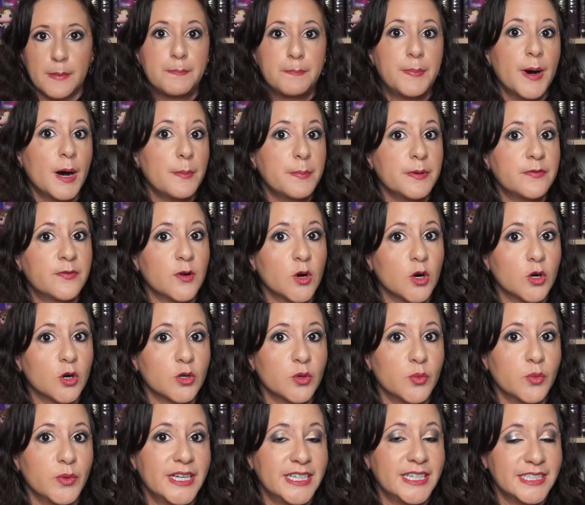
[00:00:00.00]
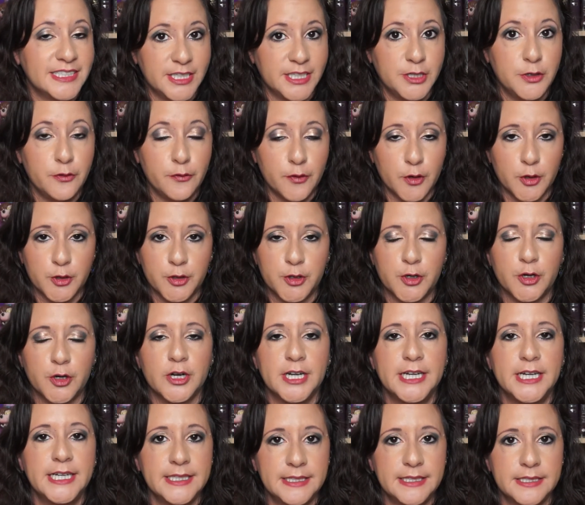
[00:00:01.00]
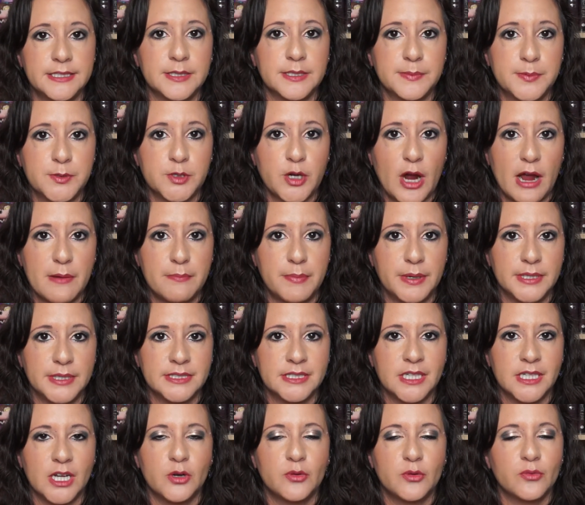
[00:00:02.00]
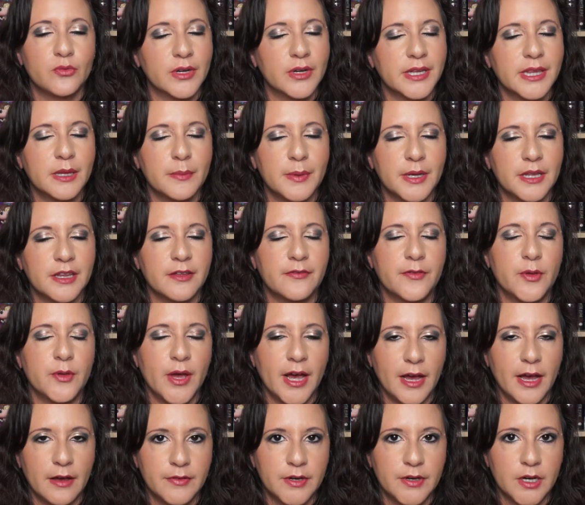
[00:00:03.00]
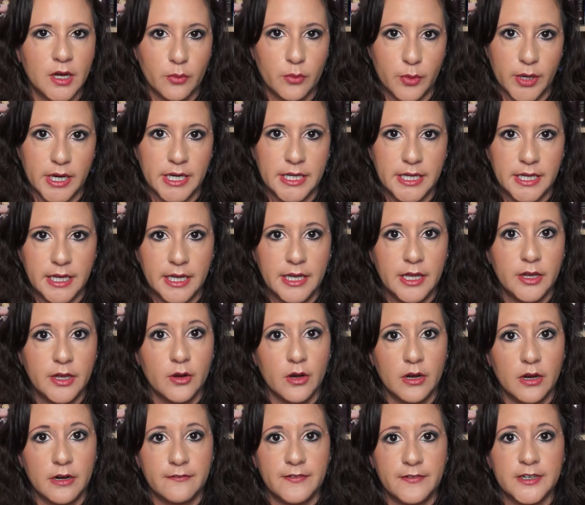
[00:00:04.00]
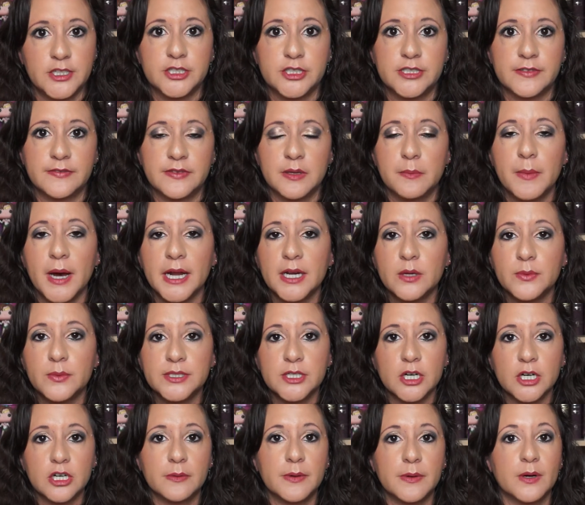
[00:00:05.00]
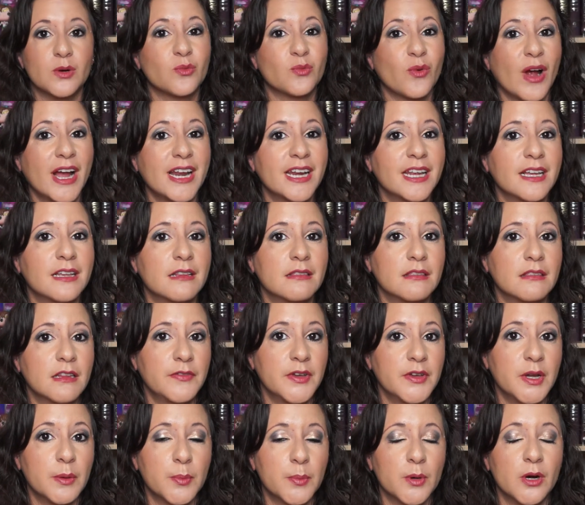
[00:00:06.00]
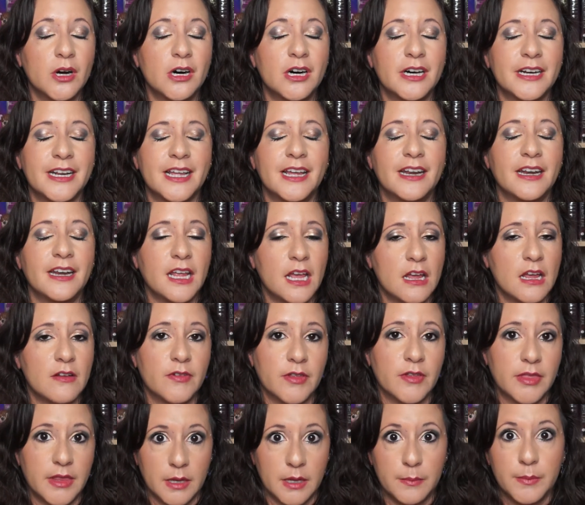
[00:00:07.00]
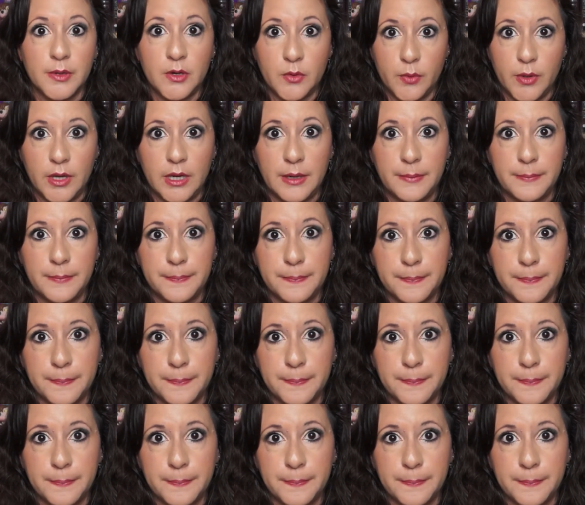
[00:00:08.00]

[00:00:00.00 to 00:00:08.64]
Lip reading: But before we continue further, hit the subscribe button and ring the bell if you haven't already. Here on Adventures of Lamari, we talk about writing, living abroad, and everything in between.